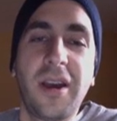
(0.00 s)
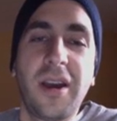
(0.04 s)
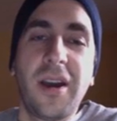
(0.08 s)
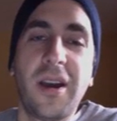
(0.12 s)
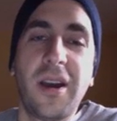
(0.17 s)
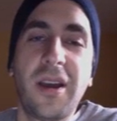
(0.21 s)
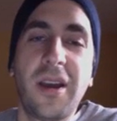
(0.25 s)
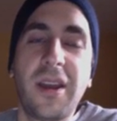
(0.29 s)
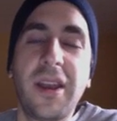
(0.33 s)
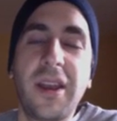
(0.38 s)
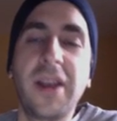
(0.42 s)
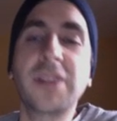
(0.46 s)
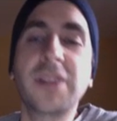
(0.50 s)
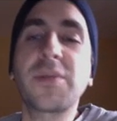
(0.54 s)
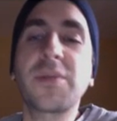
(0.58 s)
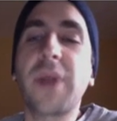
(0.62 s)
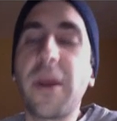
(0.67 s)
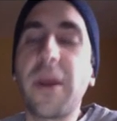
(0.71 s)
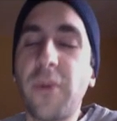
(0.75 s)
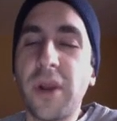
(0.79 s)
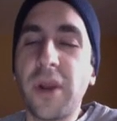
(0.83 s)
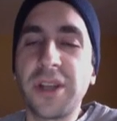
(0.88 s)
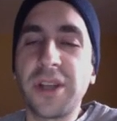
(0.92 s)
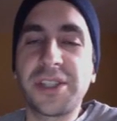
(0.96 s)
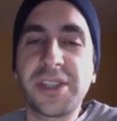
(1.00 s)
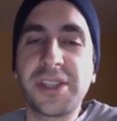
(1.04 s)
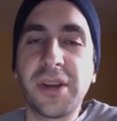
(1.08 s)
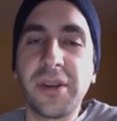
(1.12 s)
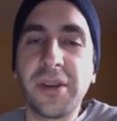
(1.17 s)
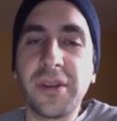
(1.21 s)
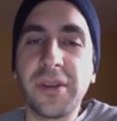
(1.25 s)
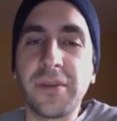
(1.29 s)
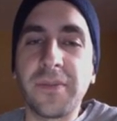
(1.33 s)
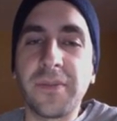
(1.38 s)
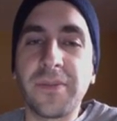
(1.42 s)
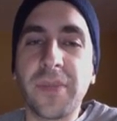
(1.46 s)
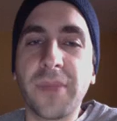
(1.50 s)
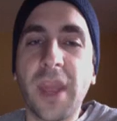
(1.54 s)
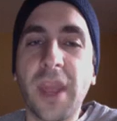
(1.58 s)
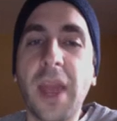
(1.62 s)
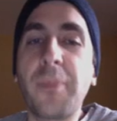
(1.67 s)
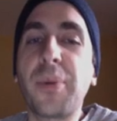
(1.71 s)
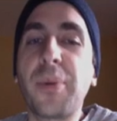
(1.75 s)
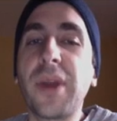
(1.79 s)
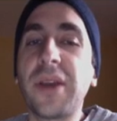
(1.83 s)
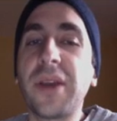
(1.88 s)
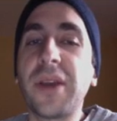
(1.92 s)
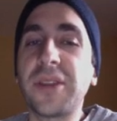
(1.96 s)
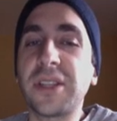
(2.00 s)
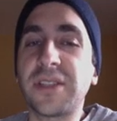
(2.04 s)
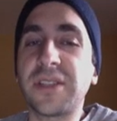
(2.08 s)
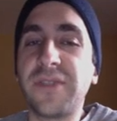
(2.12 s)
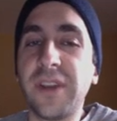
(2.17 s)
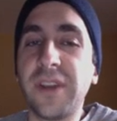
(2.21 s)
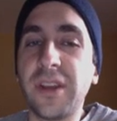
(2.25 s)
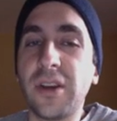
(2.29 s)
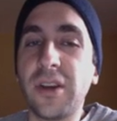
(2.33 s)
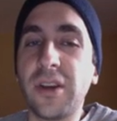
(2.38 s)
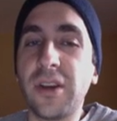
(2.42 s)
Here's what I want to show you. I put out this video